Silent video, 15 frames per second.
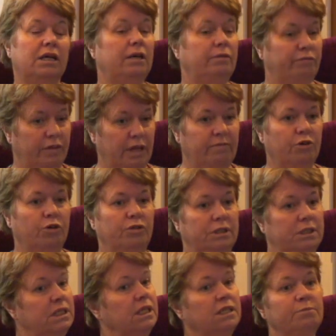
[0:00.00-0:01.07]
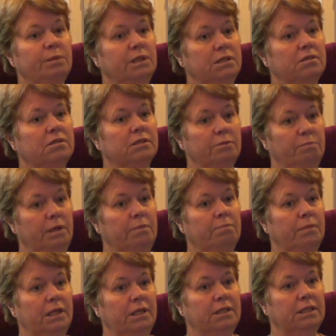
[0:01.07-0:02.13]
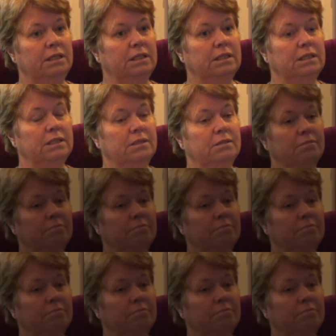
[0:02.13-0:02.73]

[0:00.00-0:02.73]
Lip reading: if they've got the 6 months commitment.